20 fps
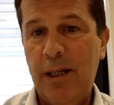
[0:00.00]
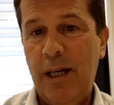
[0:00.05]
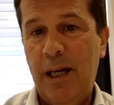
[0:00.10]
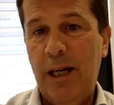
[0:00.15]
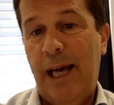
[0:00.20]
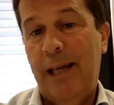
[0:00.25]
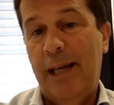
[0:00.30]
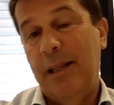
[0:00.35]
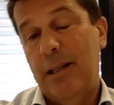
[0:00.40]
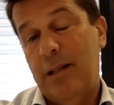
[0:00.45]

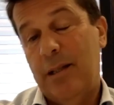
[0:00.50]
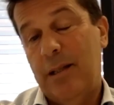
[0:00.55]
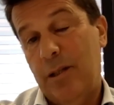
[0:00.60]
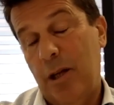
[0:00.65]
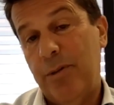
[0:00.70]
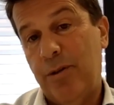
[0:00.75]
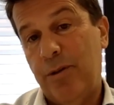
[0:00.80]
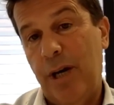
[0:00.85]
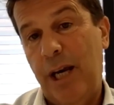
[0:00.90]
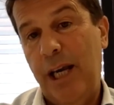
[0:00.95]
and the
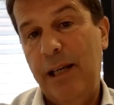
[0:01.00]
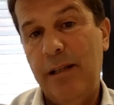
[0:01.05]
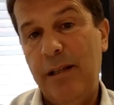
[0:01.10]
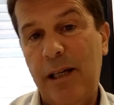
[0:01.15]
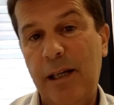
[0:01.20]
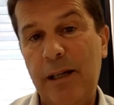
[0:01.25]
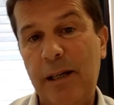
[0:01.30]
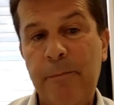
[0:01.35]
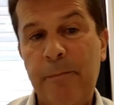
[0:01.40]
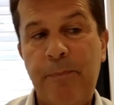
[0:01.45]

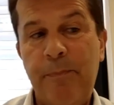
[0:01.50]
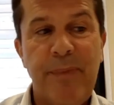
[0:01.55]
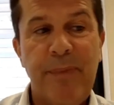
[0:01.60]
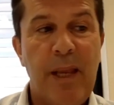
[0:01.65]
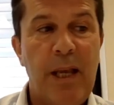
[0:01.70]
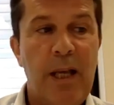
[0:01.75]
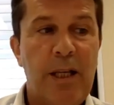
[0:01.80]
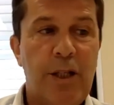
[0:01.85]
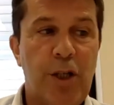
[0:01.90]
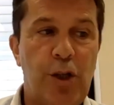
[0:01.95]
substrate.
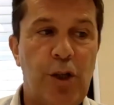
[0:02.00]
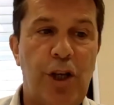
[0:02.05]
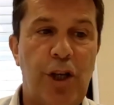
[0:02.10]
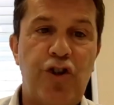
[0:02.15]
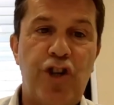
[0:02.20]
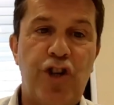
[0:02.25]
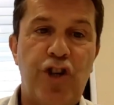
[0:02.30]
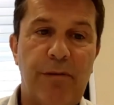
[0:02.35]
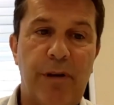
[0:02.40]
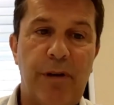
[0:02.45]
So the
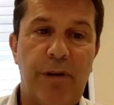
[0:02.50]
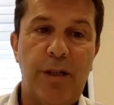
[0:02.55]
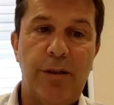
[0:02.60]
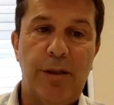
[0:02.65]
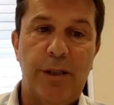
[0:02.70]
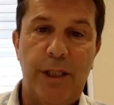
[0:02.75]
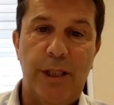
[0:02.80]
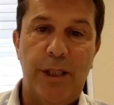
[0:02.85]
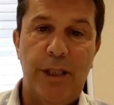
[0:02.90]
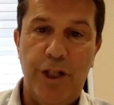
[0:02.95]
general
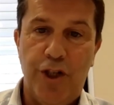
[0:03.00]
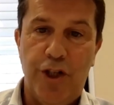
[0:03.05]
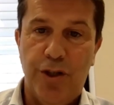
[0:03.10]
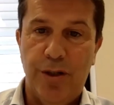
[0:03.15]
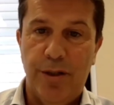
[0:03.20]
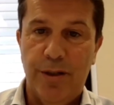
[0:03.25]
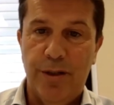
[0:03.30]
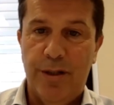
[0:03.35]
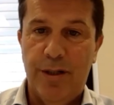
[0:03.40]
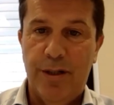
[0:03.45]

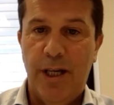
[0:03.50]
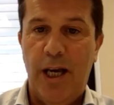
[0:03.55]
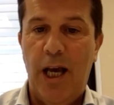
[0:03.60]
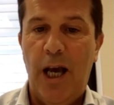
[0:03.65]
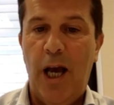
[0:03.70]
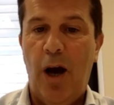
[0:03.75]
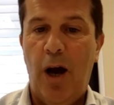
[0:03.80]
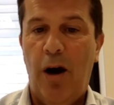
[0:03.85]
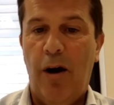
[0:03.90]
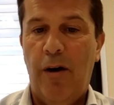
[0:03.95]
conditions
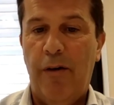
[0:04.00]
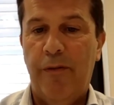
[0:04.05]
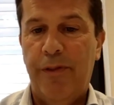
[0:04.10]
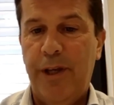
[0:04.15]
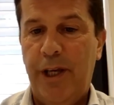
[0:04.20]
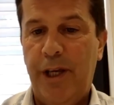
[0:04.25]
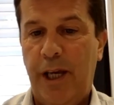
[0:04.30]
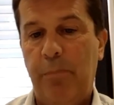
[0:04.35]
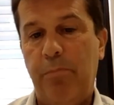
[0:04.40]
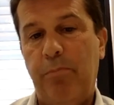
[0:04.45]
uh, of
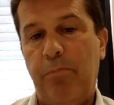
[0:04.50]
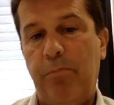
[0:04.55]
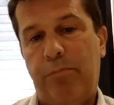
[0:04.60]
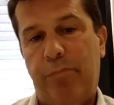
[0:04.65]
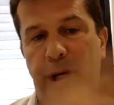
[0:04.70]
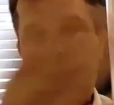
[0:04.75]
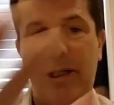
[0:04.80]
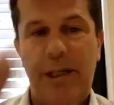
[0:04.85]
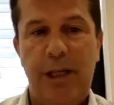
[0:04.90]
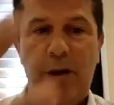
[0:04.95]
the
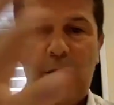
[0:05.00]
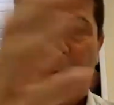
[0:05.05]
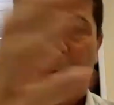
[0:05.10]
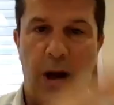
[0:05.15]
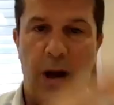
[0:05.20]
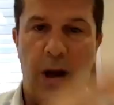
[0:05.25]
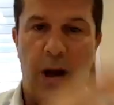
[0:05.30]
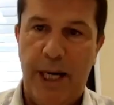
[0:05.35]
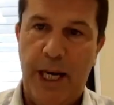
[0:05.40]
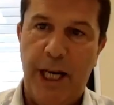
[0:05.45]
printing or
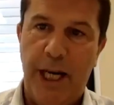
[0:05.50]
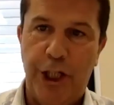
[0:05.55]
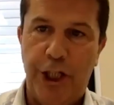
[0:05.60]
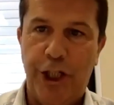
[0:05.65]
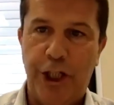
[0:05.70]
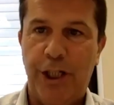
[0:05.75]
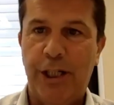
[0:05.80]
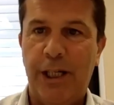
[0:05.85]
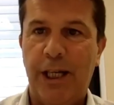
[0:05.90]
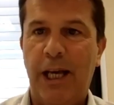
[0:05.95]

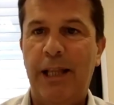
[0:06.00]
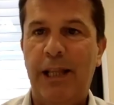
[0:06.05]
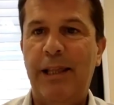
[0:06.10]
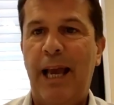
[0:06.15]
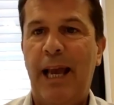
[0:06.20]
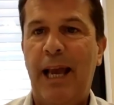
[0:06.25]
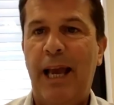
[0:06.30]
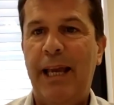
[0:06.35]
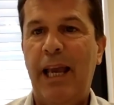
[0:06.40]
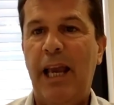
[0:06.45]
lamination, uh,
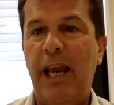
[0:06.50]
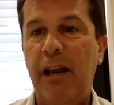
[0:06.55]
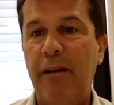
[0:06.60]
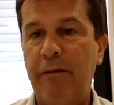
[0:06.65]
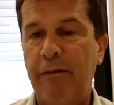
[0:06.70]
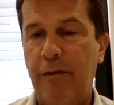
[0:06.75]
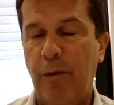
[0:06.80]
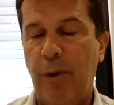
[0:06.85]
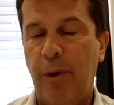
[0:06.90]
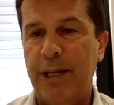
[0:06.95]
they
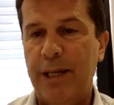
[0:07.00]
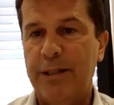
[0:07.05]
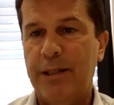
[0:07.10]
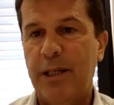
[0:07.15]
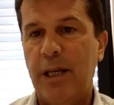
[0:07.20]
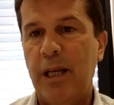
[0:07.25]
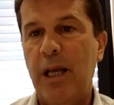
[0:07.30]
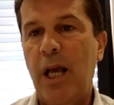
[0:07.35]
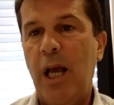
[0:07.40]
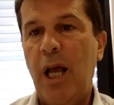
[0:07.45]

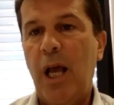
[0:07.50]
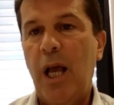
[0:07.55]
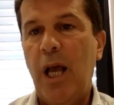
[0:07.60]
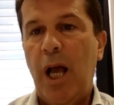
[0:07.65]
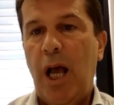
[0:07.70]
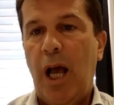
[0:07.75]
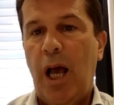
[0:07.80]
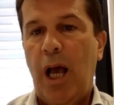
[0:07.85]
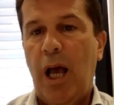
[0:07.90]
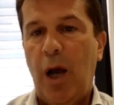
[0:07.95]
influence
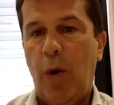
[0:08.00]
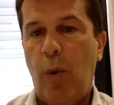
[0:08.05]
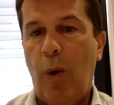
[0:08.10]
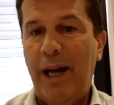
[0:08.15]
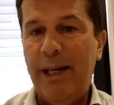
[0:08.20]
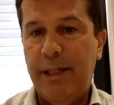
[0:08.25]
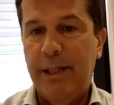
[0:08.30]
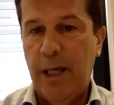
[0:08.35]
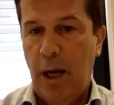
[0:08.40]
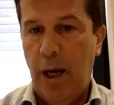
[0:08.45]
uh,
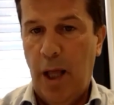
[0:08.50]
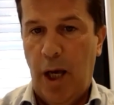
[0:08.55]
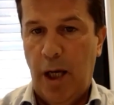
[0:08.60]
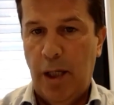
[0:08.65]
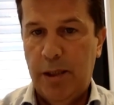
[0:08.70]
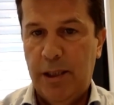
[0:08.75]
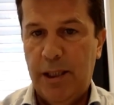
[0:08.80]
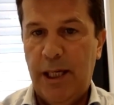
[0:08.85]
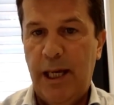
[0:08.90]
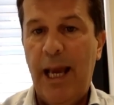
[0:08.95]
quite a
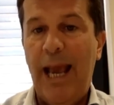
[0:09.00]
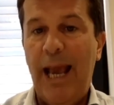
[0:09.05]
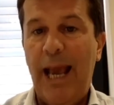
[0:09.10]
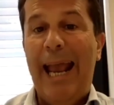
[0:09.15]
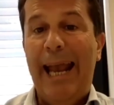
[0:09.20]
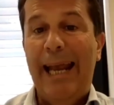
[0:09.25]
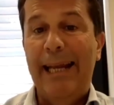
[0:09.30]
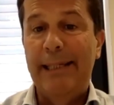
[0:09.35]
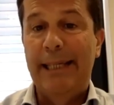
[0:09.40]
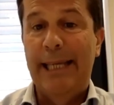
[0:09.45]
lot uh,
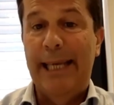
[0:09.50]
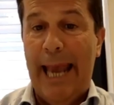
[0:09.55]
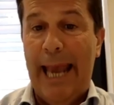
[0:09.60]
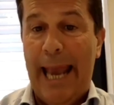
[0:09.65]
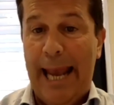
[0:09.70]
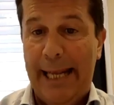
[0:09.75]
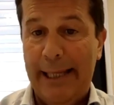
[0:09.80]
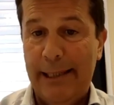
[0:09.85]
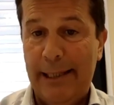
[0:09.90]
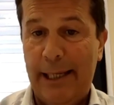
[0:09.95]
and the
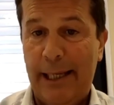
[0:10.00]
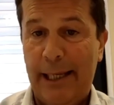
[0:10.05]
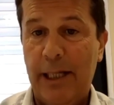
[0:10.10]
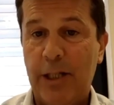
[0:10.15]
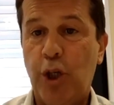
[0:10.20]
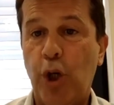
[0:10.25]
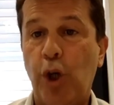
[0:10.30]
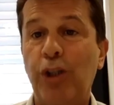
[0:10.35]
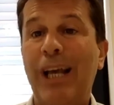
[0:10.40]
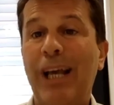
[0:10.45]
handling,
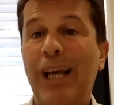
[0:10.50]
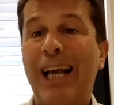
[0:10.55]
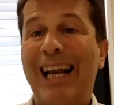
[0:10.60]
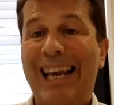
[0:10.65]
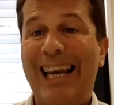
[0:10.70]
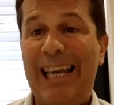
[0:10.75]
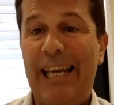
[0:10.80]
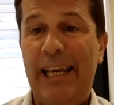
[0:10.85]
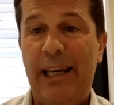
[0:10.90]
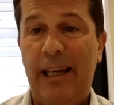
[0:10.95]
so the
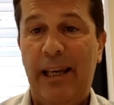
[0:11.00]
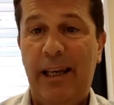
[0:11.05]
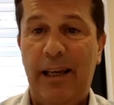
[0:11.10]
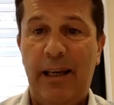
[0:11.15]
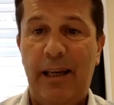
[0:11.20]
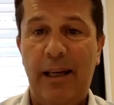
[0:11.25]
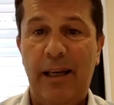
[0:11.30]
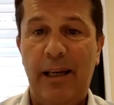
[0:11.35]
cleaning